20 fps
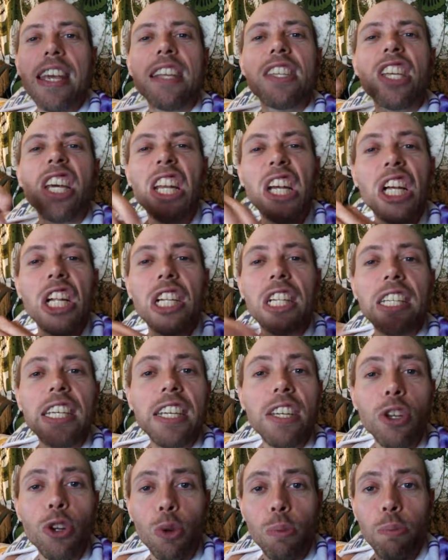It's going to
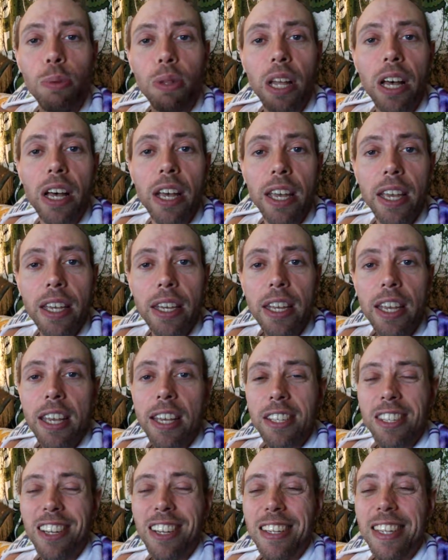clean your blood.
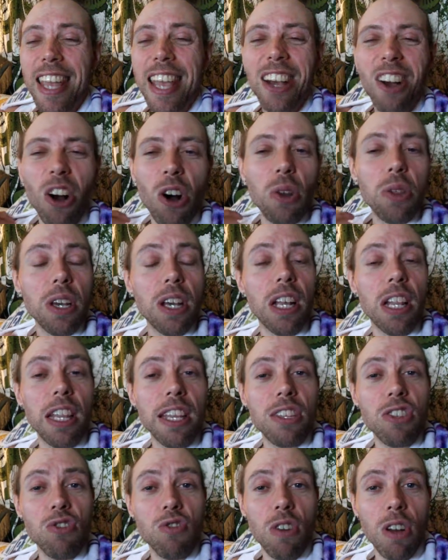It's going to take all the
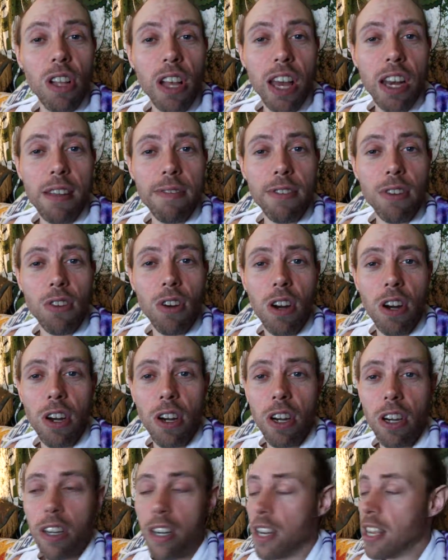cholesterol out of your
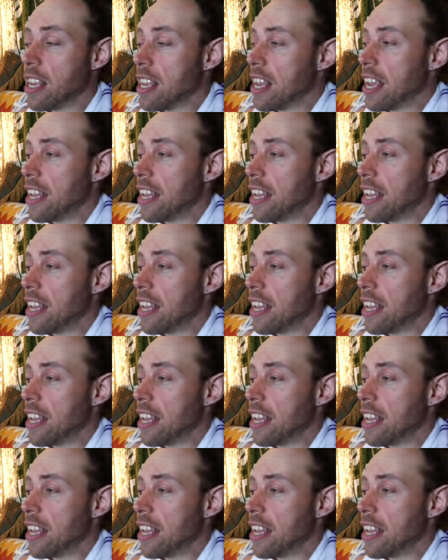heart.